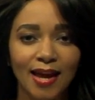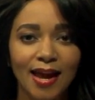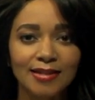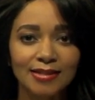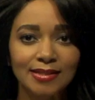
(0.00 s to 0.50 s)

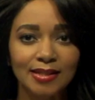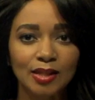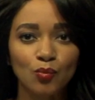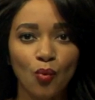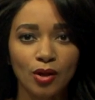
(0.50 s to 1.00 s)
and
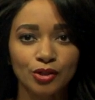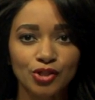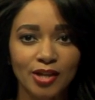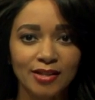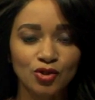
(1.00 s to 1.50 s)
city
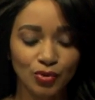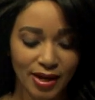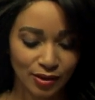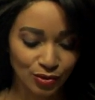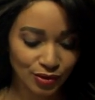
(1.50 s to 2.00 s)
watershed
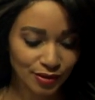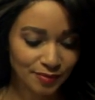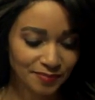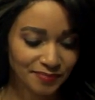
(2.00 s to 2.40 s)
trails.